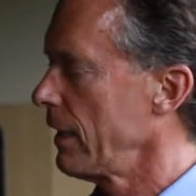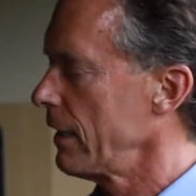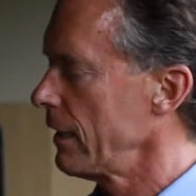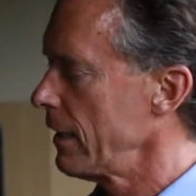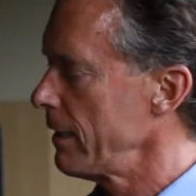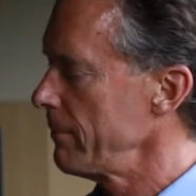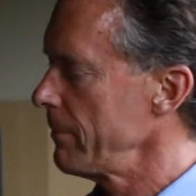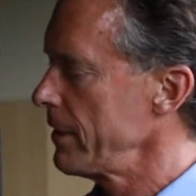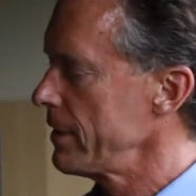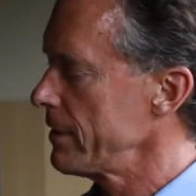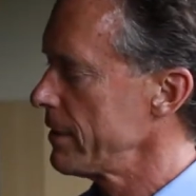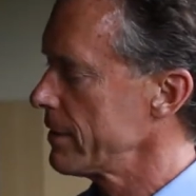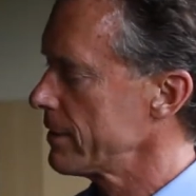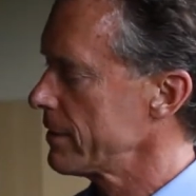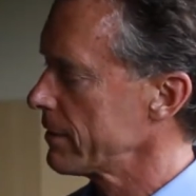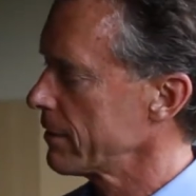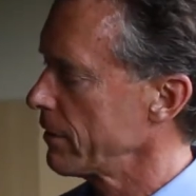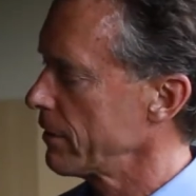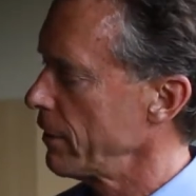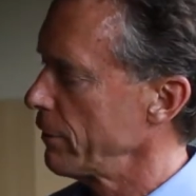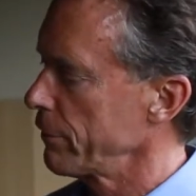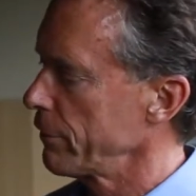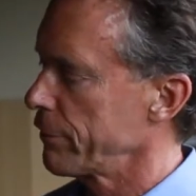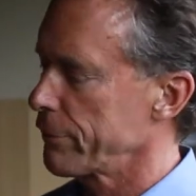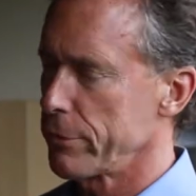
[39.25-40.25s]
Let me just
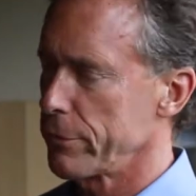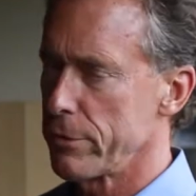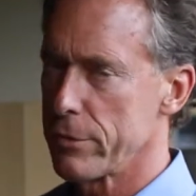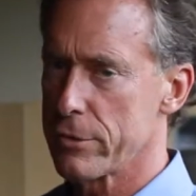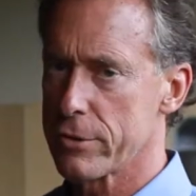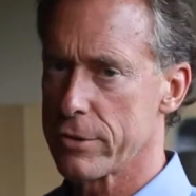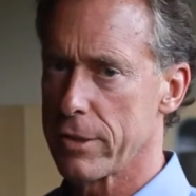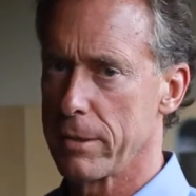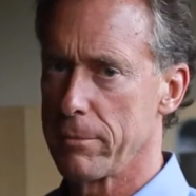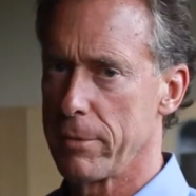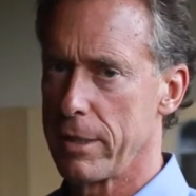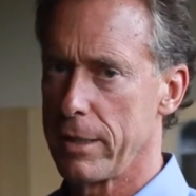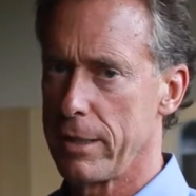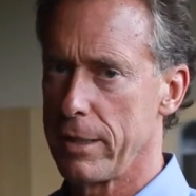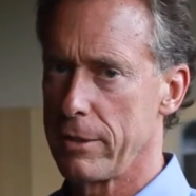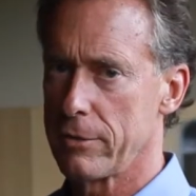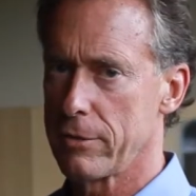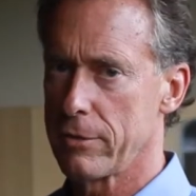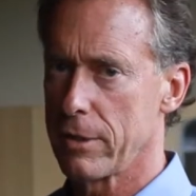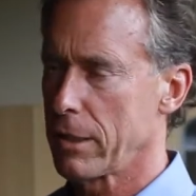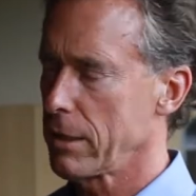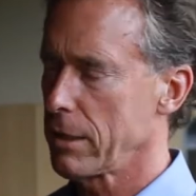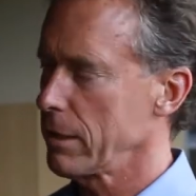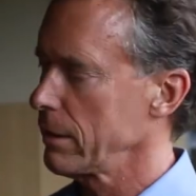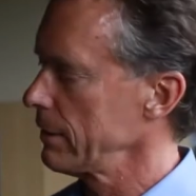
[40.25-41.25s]
go through some of
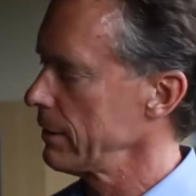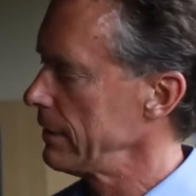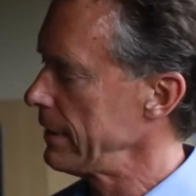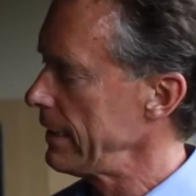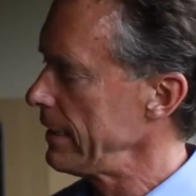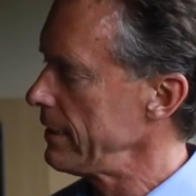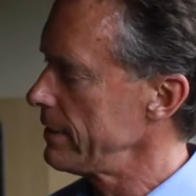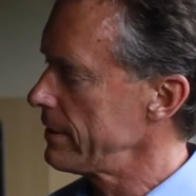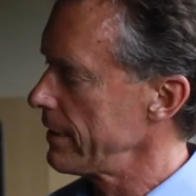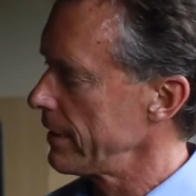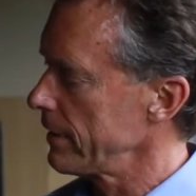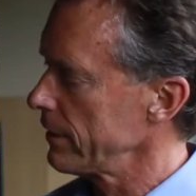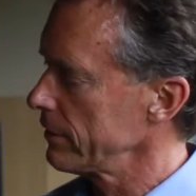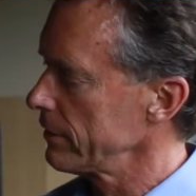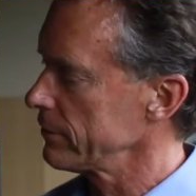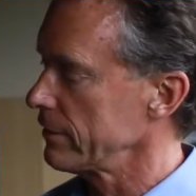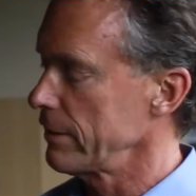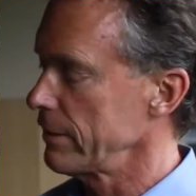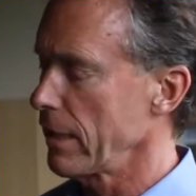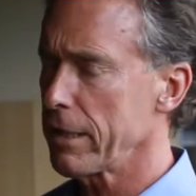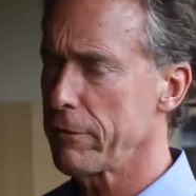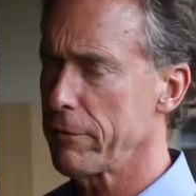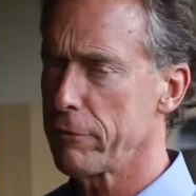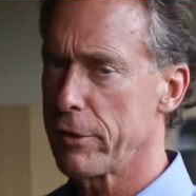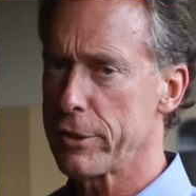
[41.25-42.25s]
these little details,
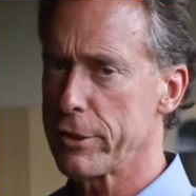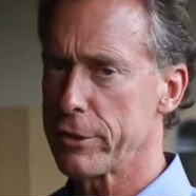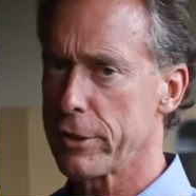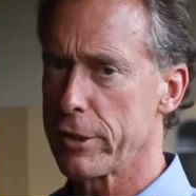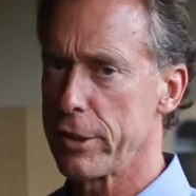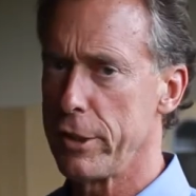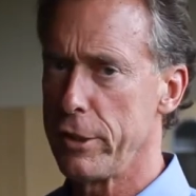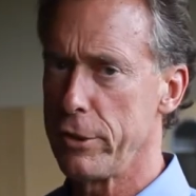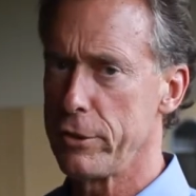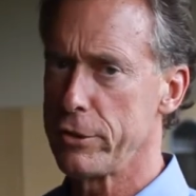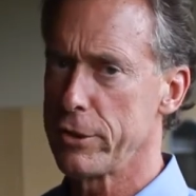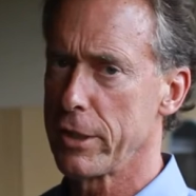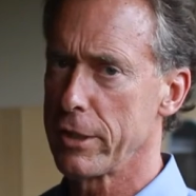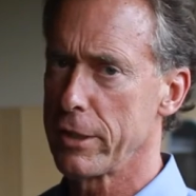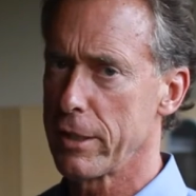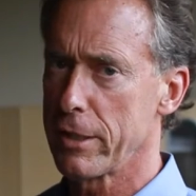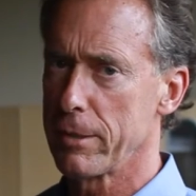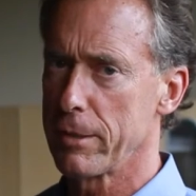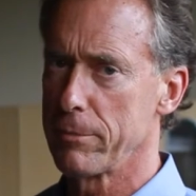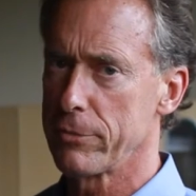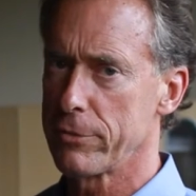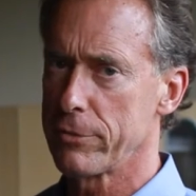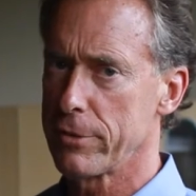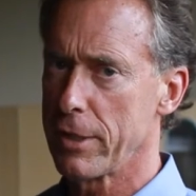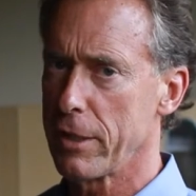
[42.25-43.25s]
none of which are huge unto
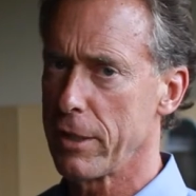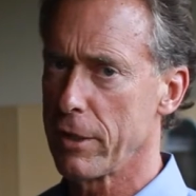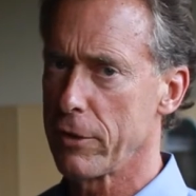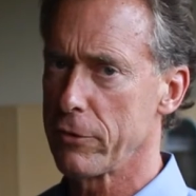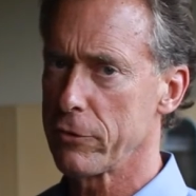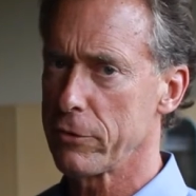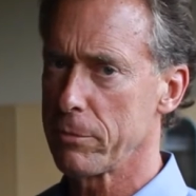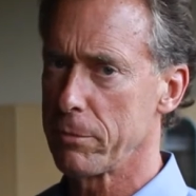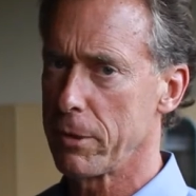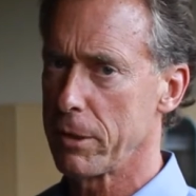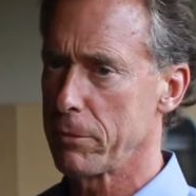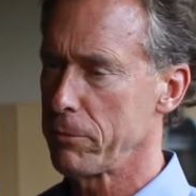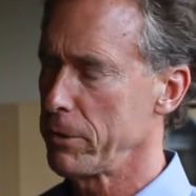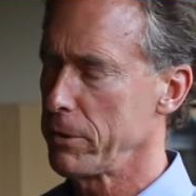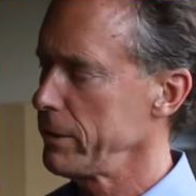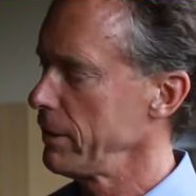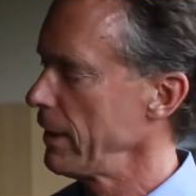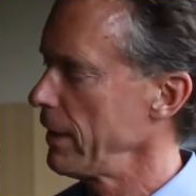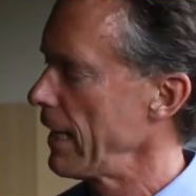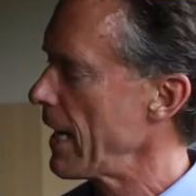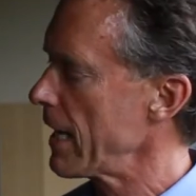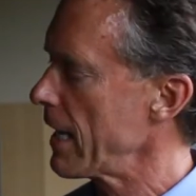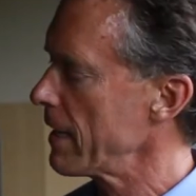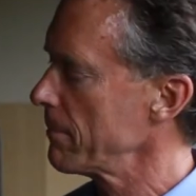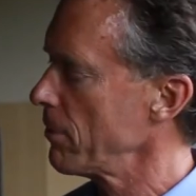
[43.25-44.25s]
themselves, but when
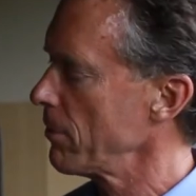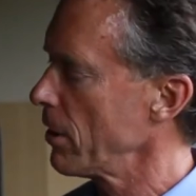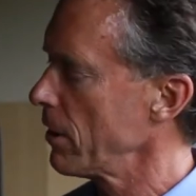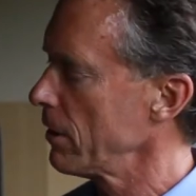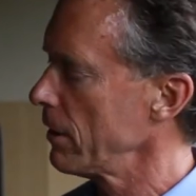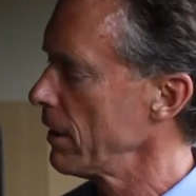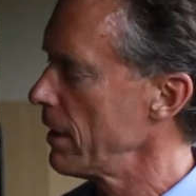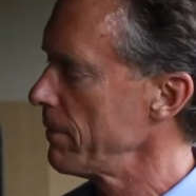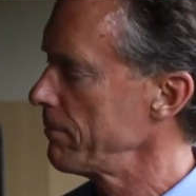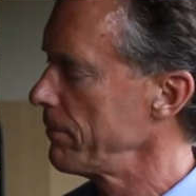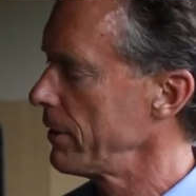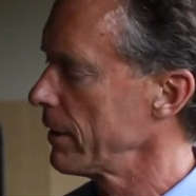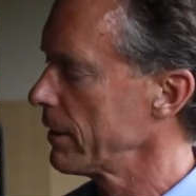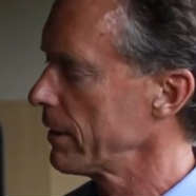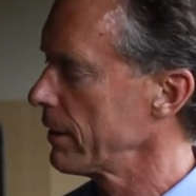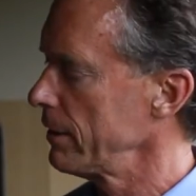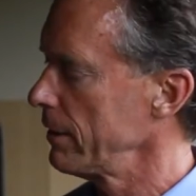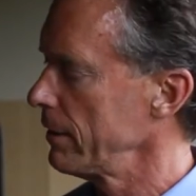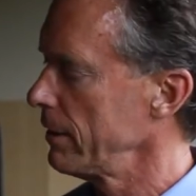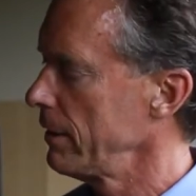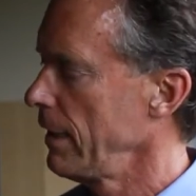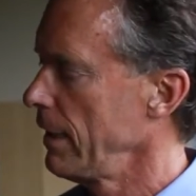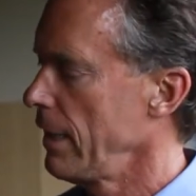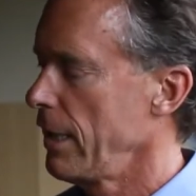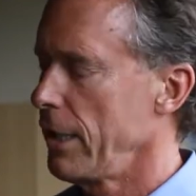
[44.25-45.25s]
you add them all up, you
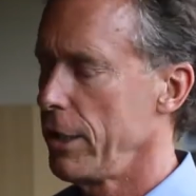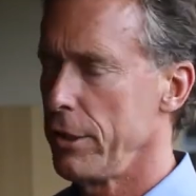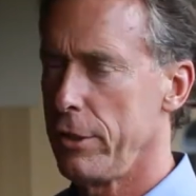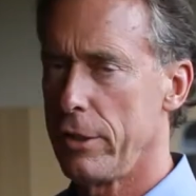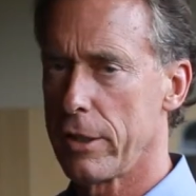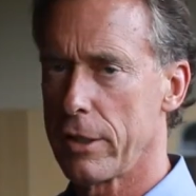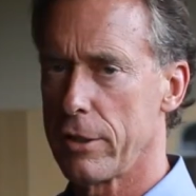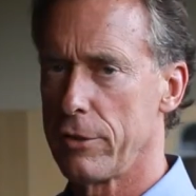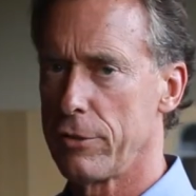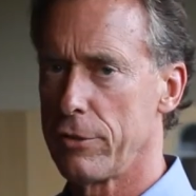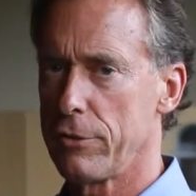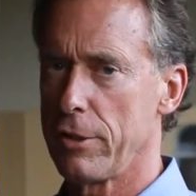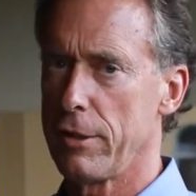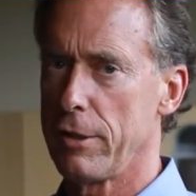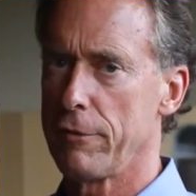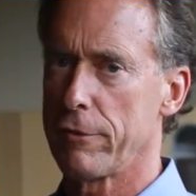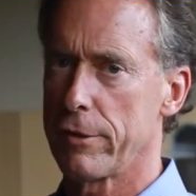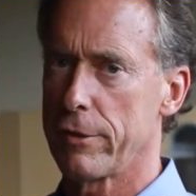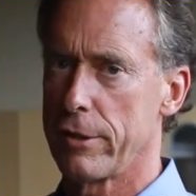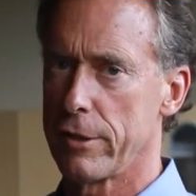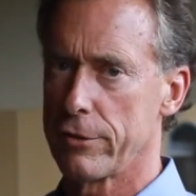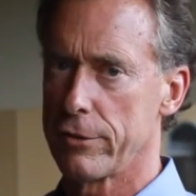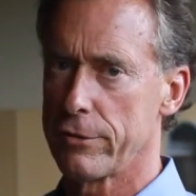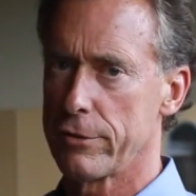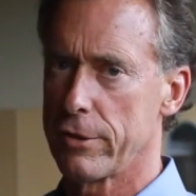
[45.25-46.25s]
can see
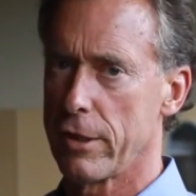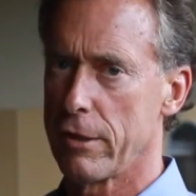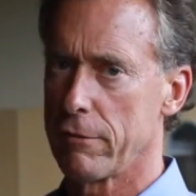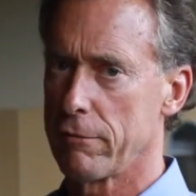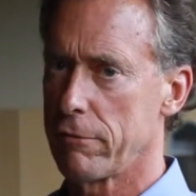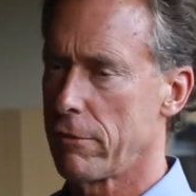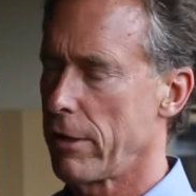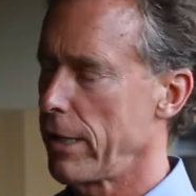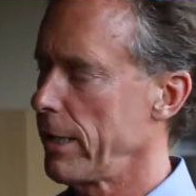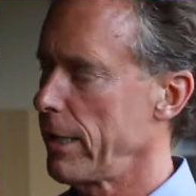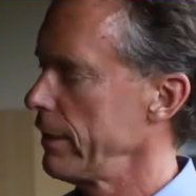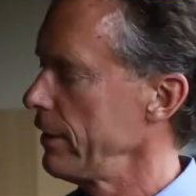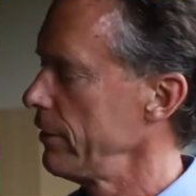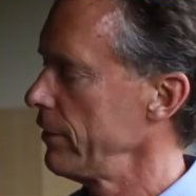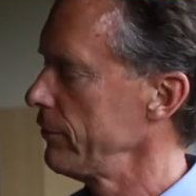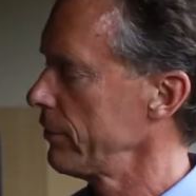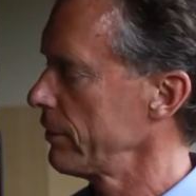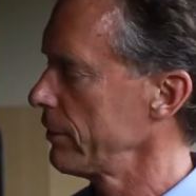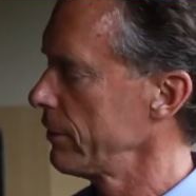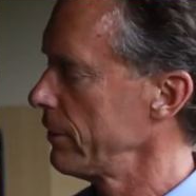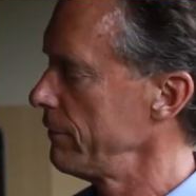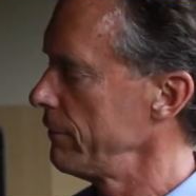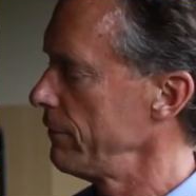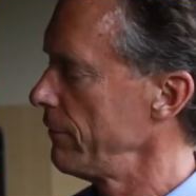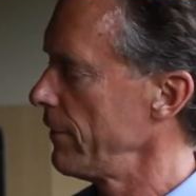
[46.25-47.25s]
for yourself why it is
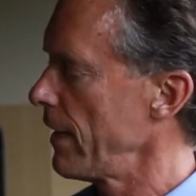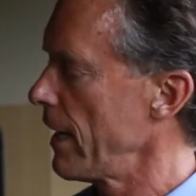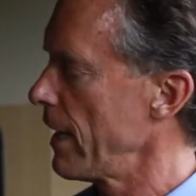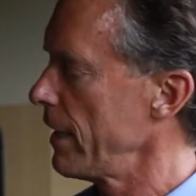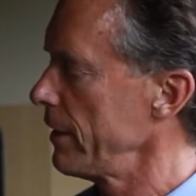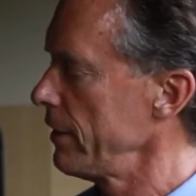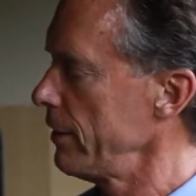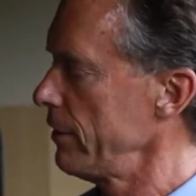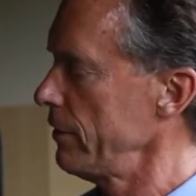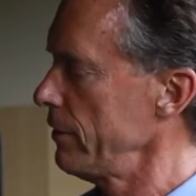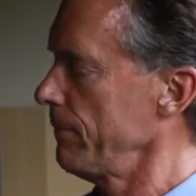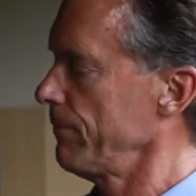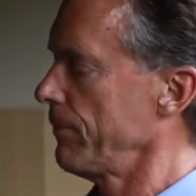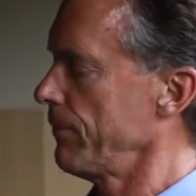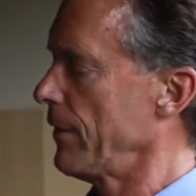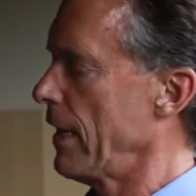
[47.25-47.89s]
a good value.